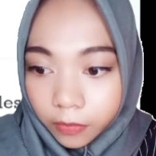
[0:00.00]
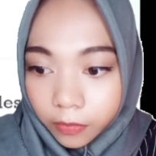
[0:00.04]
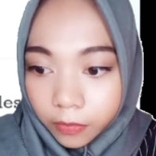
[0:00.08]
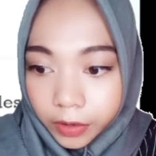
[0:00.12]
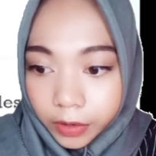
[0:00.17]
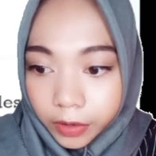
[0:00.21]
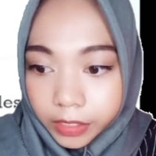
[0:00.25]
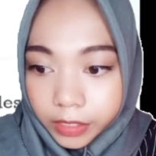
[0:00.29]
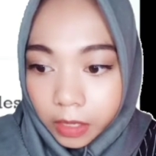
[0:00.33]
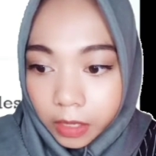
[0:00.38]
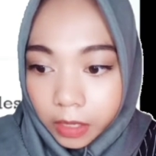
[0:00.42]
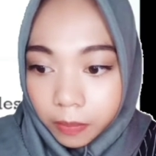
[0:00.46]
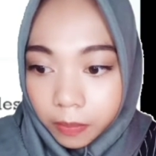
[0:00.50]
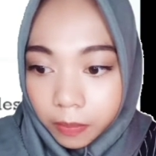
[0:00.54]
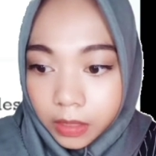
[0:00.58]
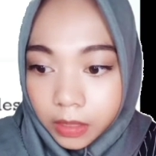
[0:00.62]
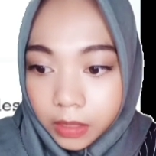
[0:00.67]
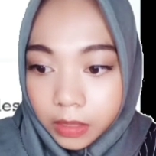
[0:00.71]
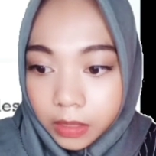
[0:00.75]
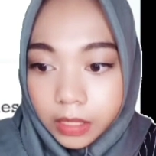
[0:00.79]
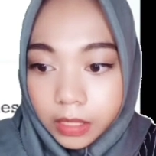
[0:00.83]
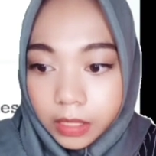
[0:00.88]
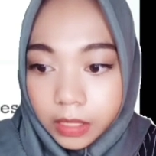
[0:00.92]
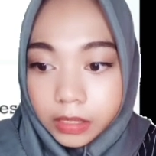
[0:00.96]
For example,
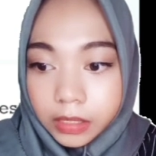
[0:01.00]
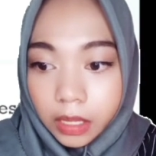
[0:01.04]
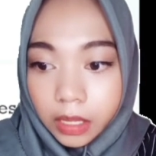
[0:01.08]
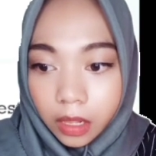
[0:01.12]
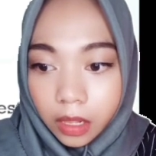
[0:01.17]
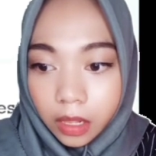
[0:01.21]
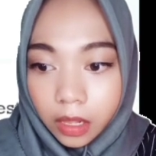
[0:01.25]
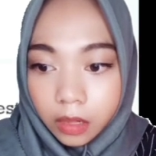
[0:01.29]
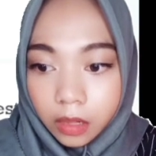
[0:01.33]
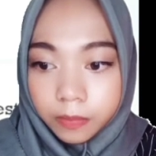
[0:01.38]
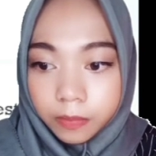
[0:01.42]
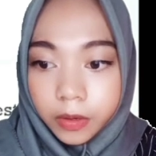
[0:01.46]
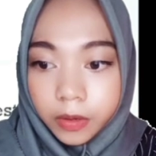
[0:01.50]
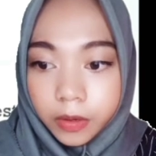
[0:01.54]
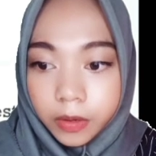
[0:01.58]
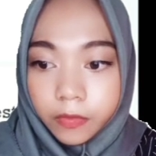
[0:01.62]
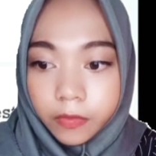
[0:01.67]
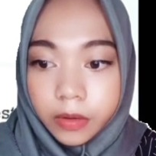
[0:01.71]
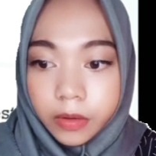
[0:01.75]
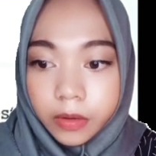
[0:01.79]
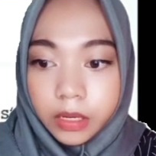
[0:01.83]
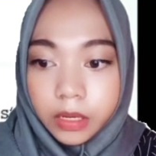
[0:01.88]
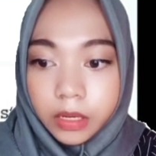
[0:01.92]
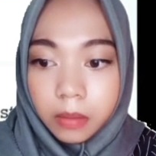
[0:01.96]
this helps
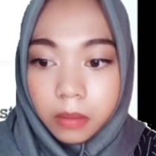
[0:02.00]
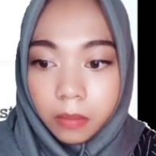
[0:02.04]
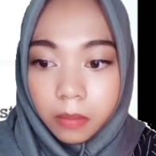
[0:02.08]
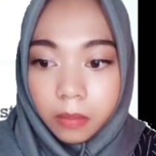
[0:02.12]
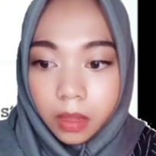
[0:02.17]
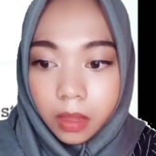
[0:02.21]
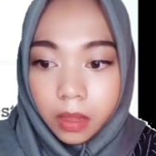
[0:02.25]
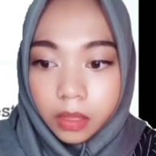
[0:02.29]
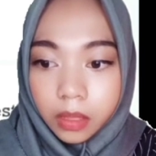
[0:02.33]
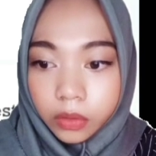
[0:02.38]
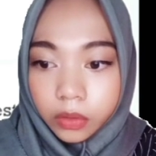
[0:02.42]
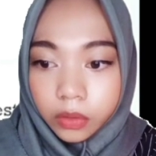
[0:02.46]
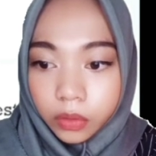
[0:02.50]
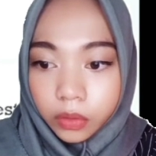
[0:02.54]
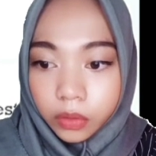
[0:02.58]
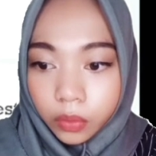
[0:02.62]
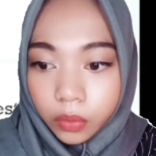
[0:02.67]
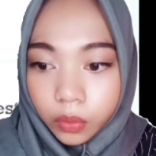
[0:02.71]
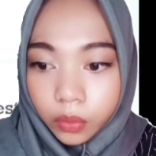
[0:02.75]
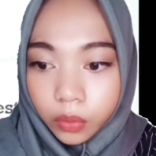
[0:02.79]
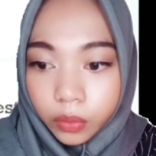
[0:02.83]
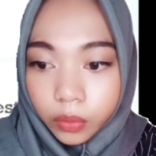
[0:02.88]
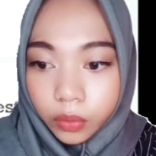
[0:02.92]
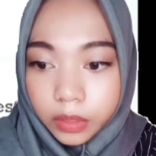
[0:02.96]
prevent damage
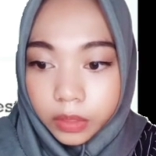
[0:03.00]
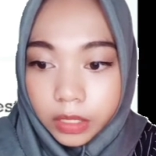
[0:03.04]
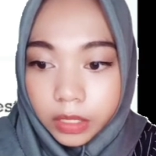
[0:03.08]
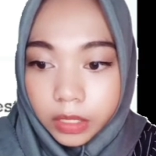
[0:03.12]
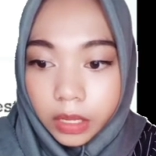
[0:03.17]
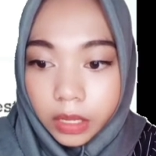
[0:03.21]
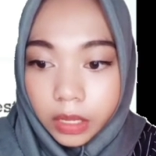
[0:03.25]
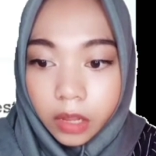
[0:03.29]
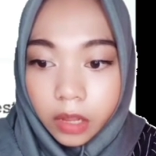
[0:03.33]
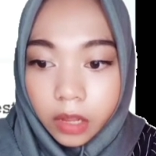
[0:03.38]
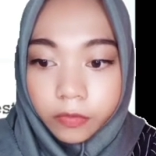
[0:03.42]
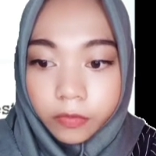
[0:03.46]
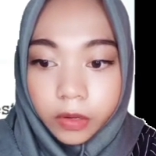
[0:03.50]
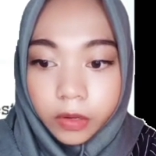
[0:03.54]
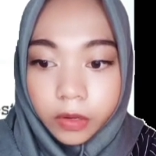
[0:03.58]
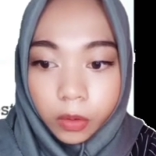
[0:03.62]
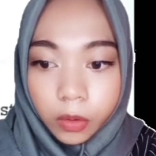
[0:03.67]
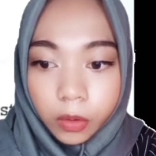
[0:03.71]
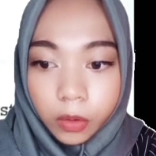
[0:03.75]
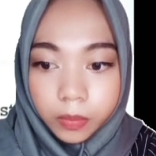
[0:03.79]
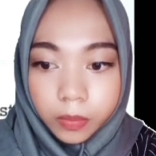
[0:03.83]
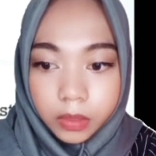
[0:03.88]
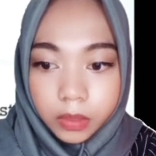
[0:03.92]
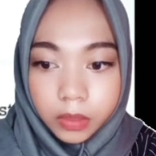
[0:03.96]
to the
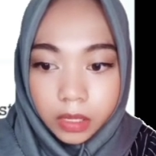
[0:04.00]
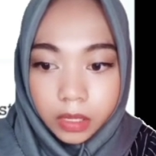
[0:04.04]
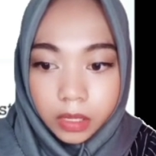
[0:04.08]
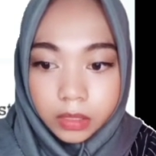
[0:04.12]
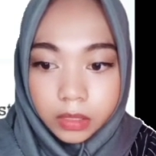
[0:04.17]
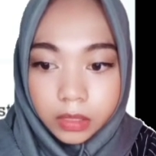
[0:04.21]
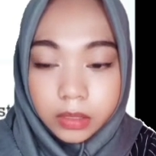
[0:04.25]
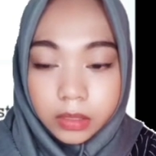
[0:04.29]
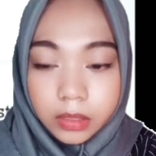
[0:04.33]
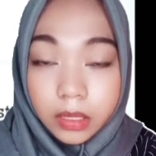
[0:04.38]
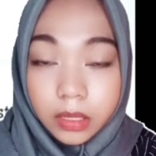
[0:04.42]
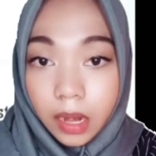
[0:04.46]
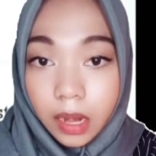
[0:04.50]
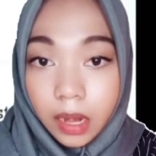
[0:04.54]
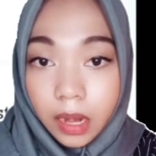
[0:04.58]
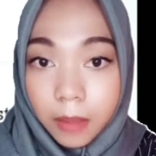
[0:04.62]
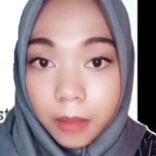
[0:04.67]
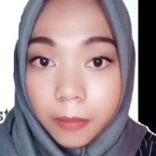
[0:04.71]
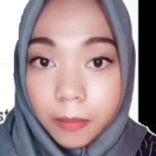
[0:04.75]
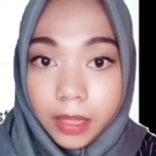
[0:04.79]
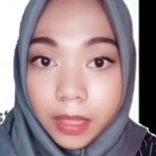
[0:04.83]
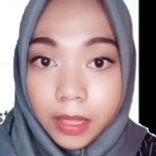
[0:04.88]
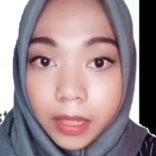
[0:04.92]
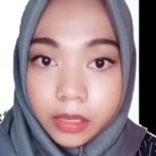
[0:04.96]
environment, the lab,
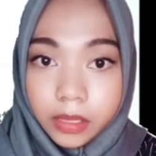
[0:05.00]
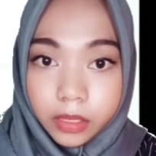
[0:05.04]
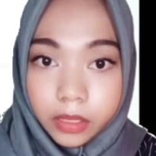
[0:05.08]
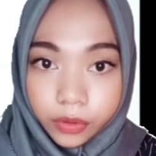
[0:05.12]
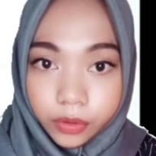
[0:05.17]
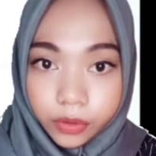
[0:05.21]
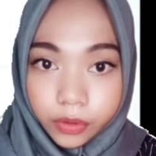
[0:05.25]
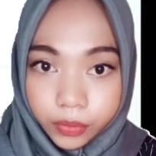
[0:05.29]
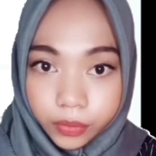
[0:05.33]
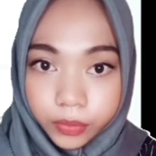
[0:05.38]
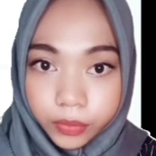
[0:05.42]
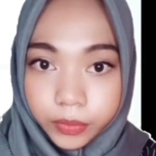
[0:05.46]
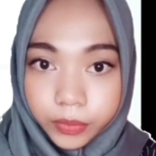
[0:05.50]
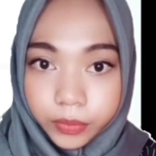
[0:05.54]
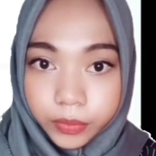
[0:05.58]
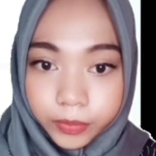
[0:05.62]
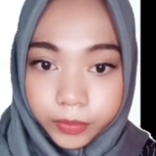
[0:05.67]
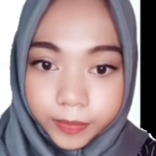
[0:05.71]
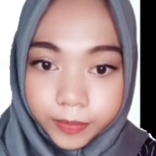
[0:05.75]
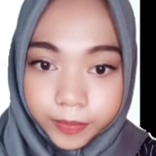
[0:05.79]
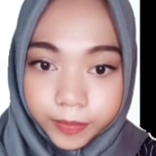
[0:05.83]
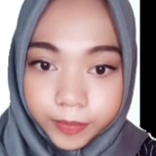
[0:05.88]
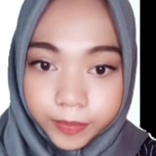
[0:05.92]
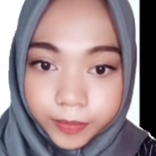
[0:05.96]
and you.
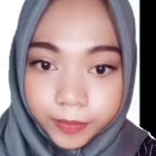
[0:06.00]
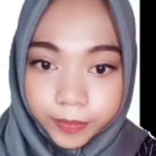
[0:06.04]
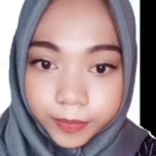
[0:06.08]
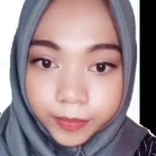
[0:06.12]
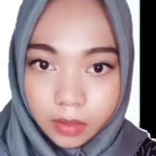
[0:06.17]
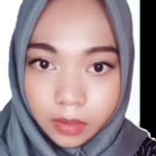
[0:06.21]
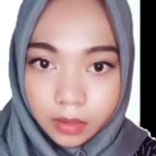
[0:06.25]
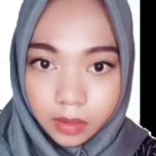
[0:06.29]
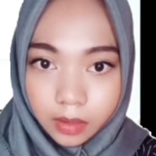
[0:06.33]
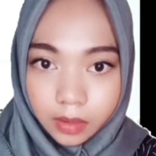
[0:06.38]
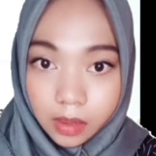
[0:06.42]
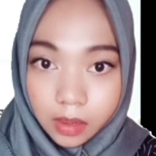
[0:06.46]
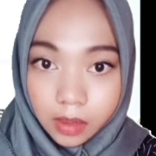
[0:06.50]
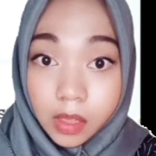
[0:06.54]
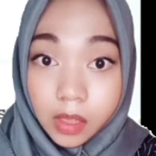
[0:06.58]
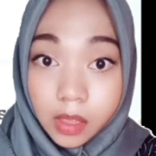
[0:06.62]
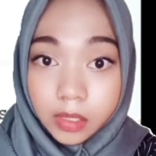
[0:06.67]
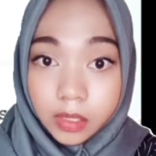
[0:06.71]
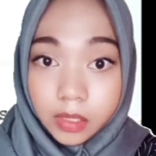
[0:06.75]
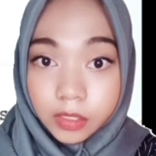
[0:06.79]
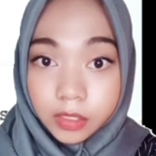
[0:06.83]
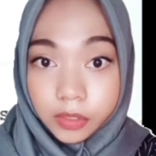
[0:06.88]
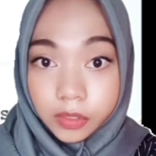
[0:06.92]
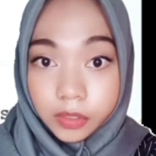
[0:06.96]

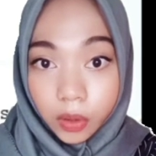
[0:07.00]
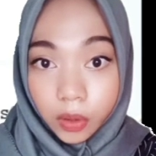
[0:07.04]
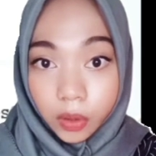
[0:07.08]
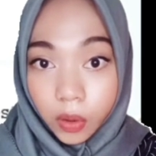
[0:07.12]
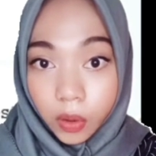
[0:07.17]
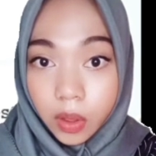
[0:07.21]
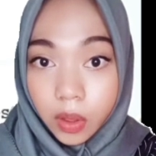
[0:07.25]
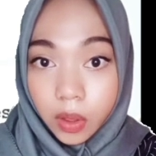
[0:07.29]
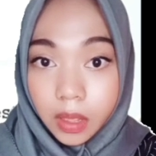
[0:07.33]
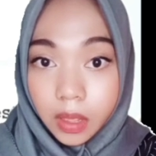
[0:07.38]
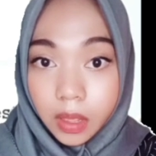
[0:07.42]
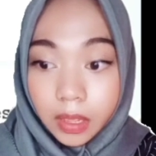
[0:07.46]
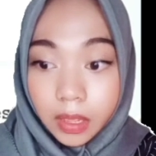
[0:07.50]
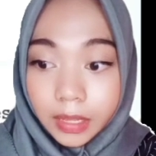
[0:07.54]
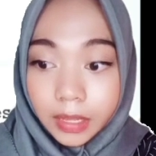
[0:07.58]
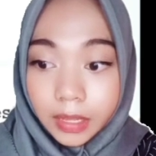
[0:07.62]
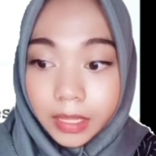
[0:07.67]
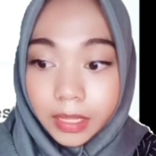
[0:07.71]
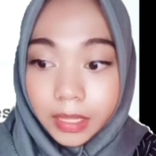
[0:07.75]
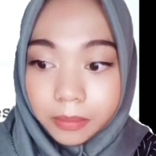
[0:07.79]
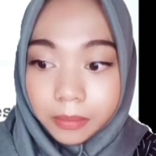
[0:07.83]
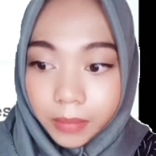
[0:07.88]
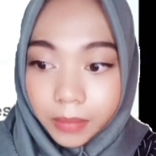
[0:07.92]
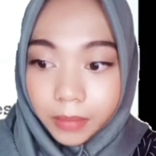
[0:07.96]
So it
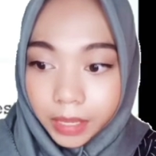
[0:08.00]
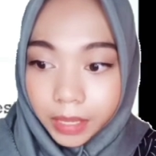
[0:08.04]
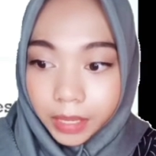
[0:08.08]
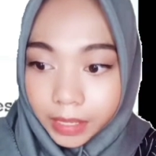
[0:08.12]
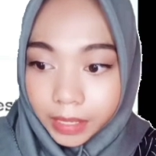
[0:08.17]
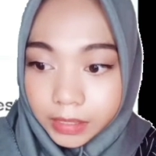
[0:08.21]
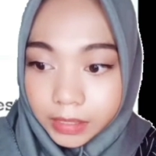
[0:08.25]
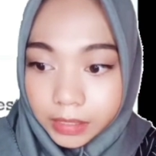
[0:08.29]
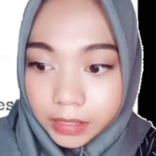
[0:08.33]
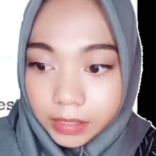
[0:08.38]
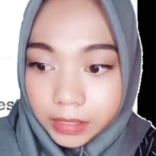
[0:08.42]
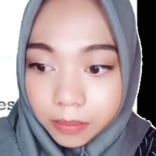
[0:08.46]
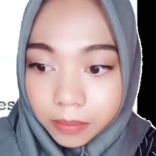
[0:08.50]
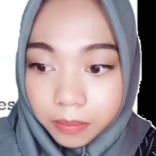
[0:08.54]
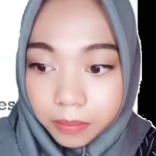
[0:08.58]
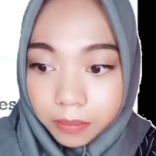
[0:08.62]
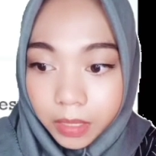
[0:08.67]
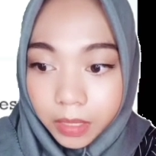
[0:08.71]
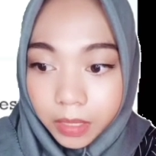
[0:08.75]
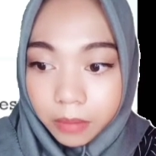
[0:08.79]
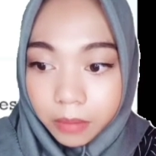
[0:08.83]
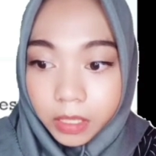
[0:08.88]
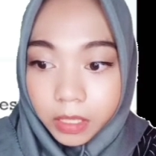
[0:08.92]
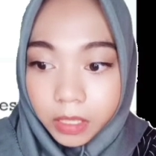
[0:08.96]
means minimize
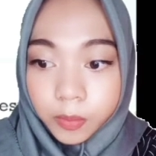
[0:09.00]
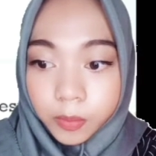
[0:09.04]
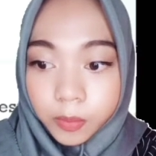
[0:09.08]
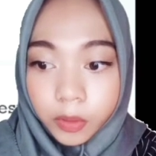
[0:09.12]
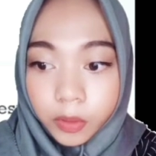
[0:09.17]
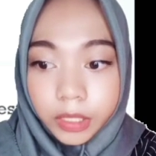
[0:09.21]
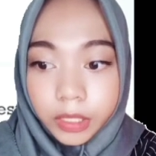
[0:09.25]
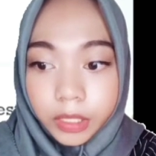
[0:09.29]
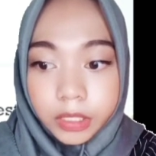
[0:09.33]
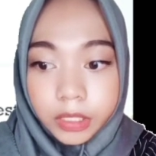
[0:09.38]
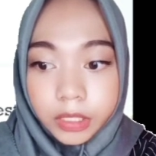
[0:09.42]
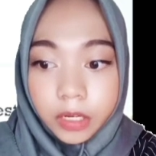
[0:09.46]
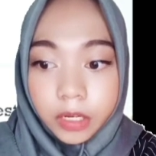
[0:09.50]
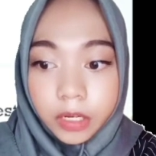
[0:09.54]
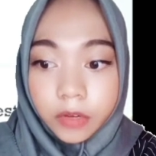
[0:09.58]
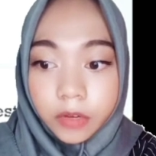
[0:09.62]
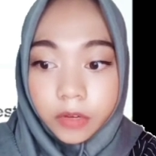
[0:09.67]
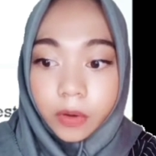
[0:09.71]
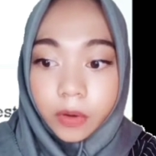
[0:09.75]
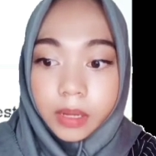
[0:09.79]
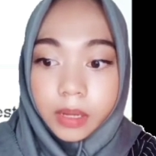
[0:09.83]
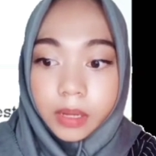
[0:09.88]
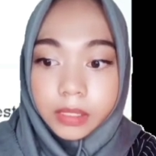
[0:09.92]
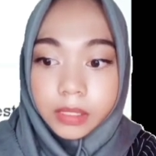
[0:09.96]
potential for
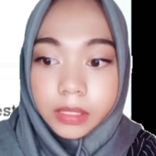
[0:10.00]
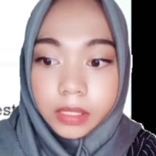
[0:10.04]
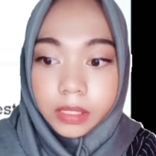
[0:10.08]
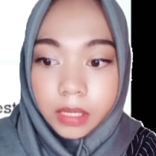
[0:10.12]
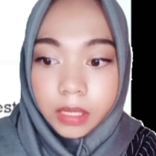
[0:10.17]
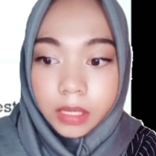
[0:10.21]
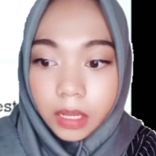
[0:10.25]
accident.